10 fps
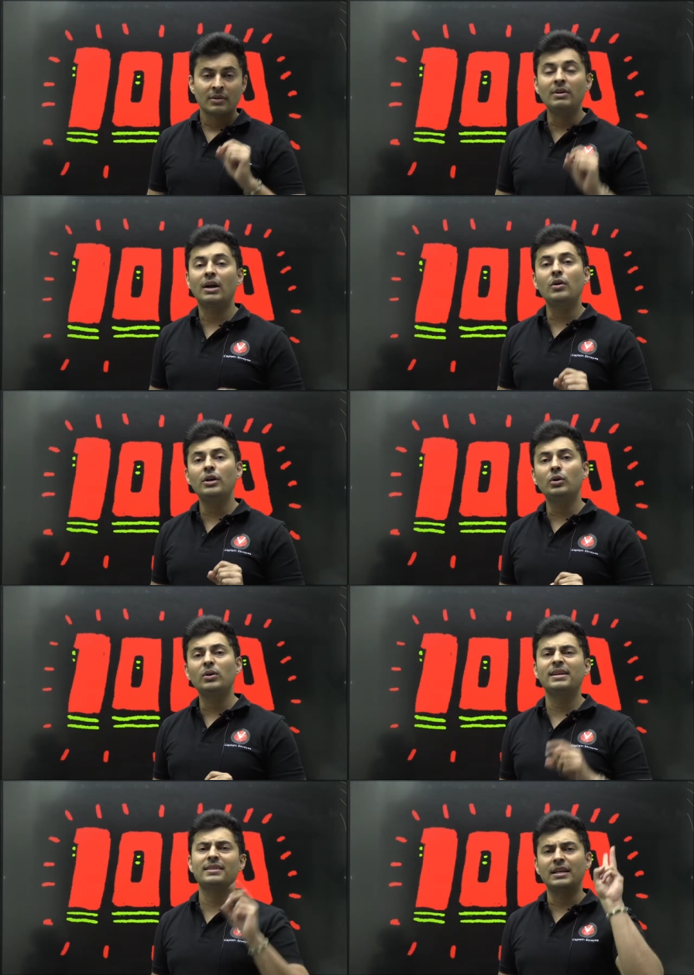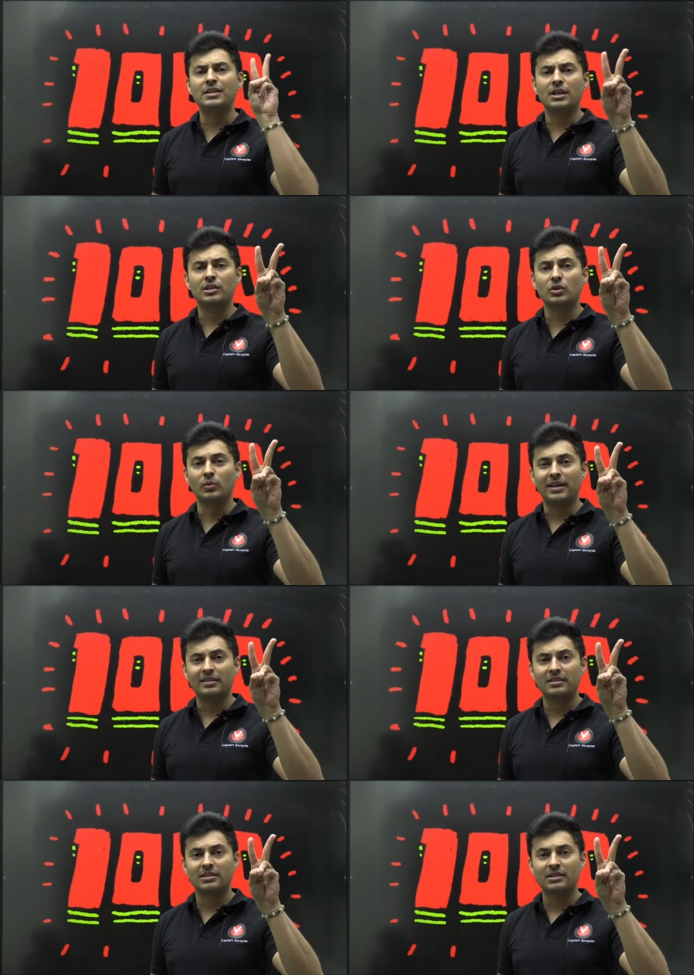We are going to do this in just two
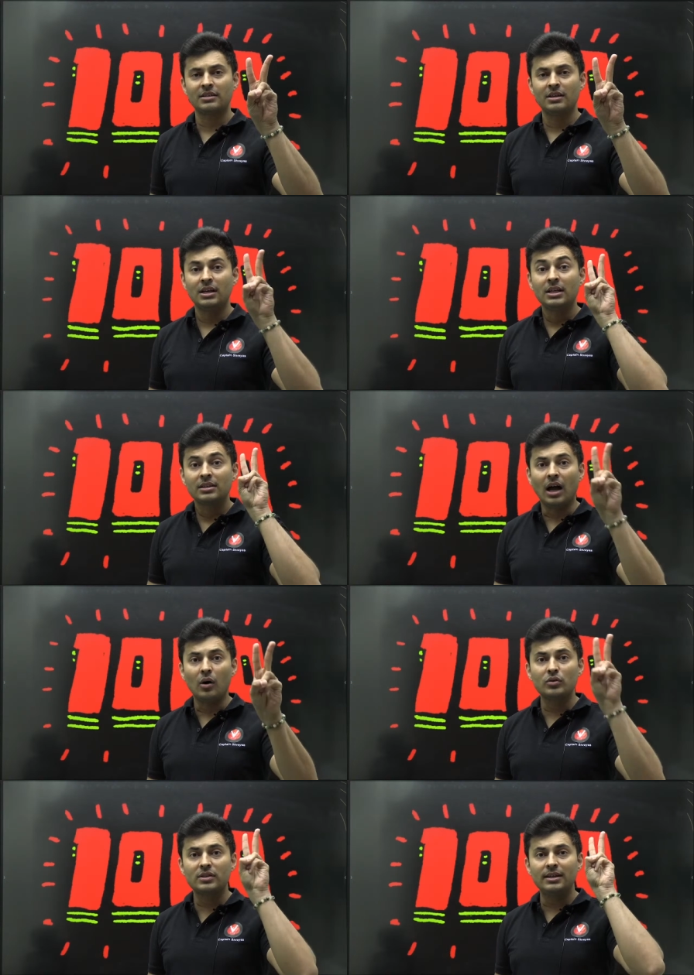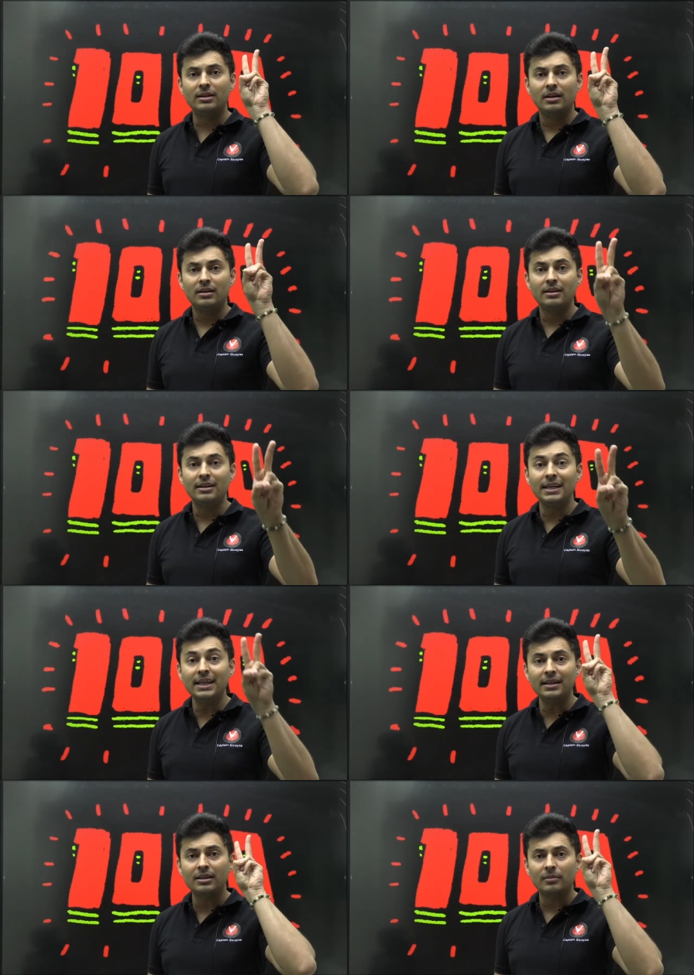days. 1000
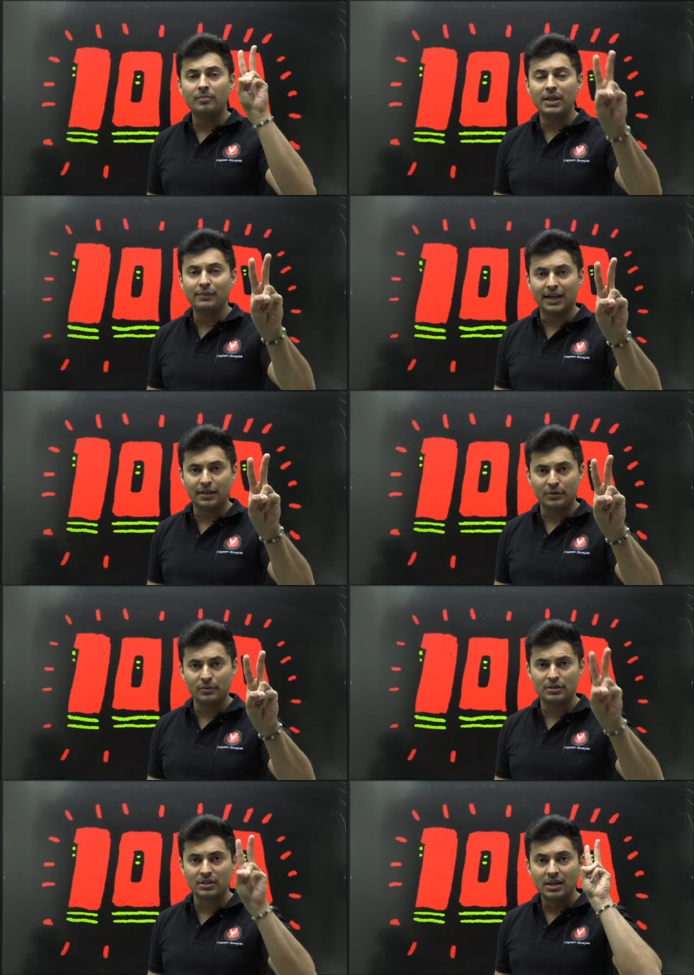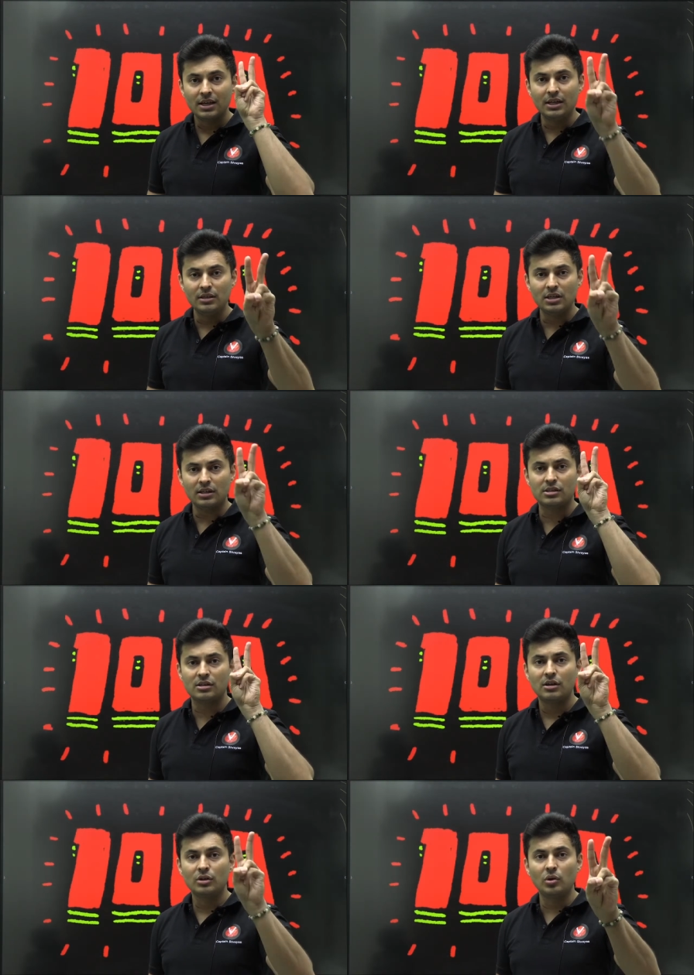NEET PYQs in just
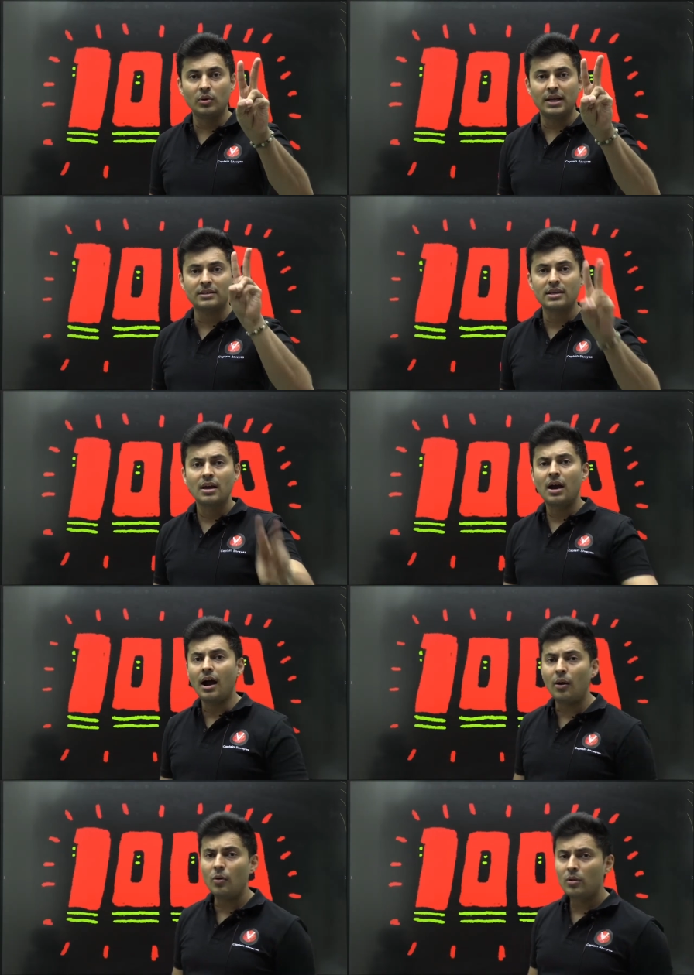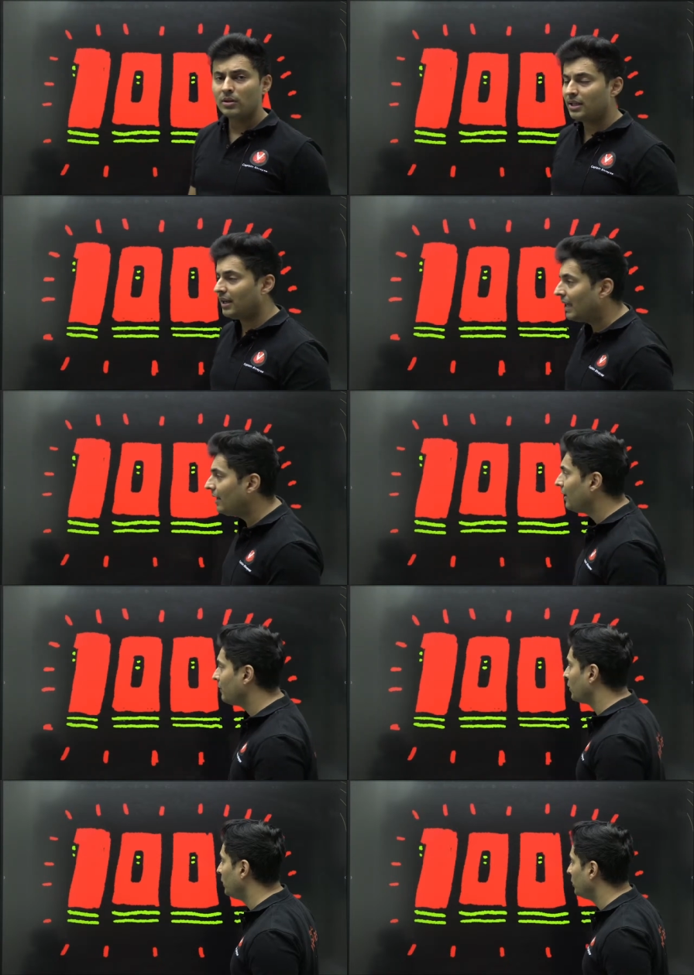two days. How the hell are we
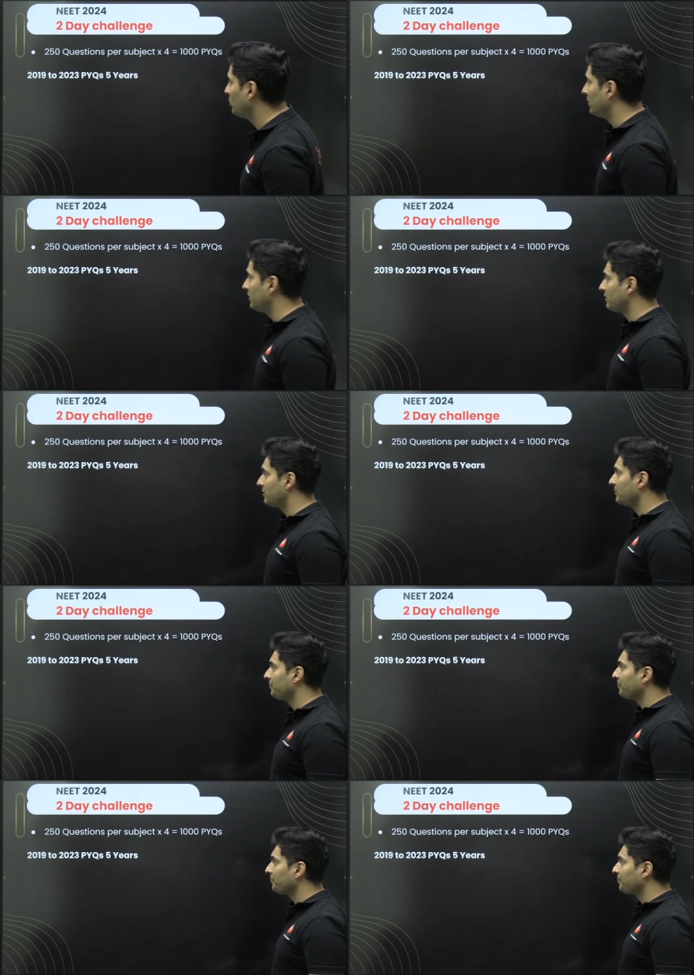going to do this?